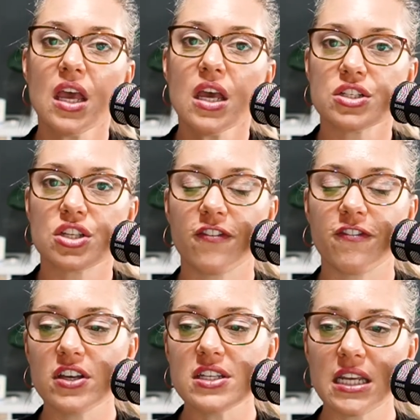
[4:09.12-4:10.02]
So the
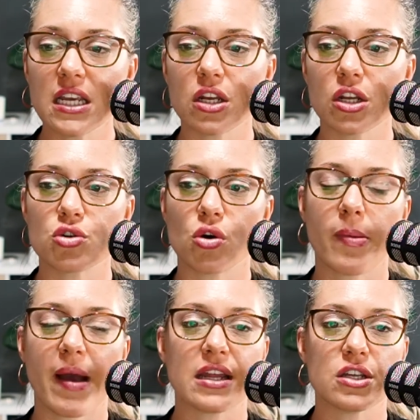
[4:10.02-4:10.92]
first thing you're going to talk
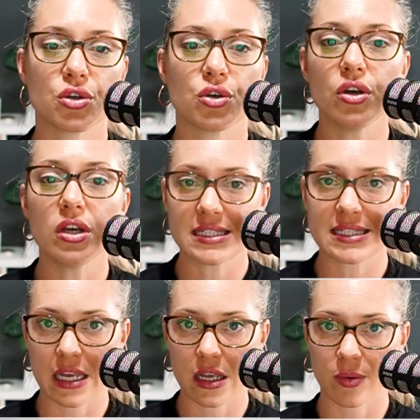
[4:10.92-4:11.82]
about is who can
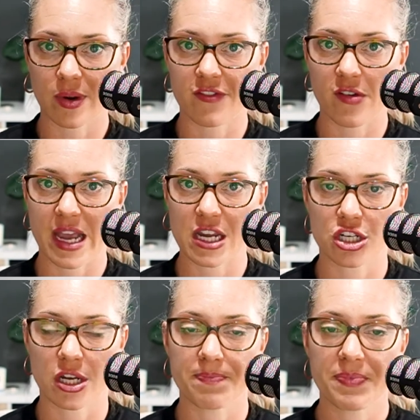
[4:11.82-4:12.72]
see your
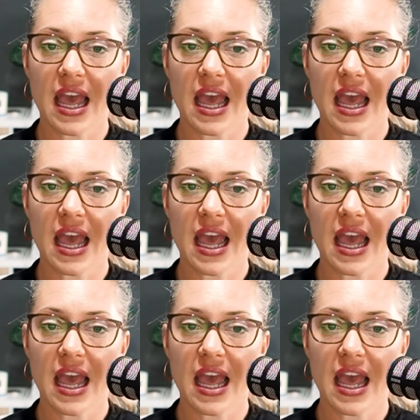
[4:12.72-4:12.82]
information.